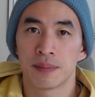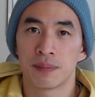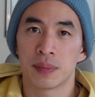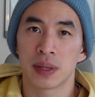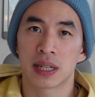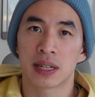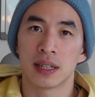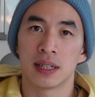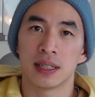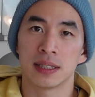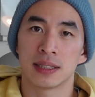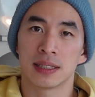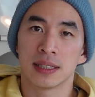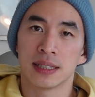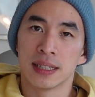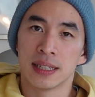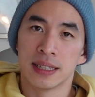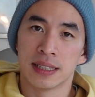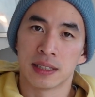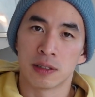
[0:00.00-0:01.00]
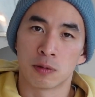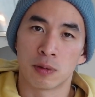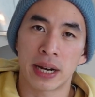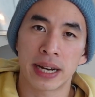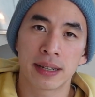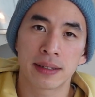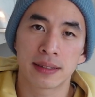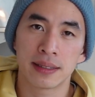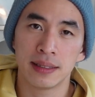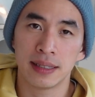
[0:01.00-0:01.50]
Because the
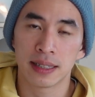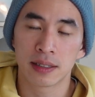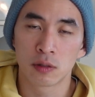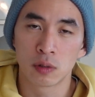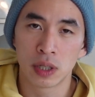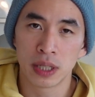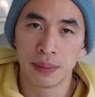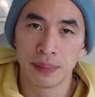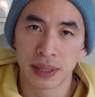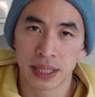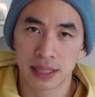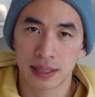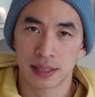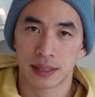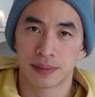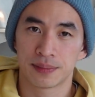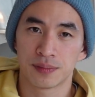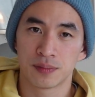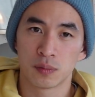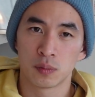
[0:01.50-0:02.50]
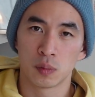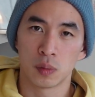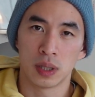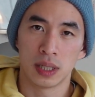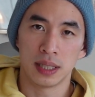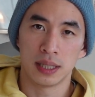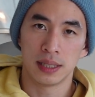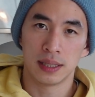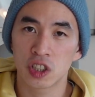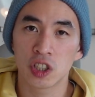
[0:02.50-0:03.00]
rental agreement
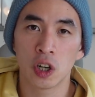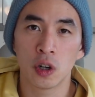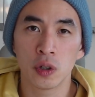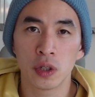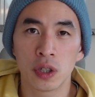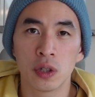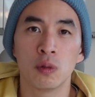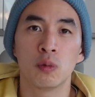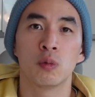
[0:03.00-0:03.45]
will show you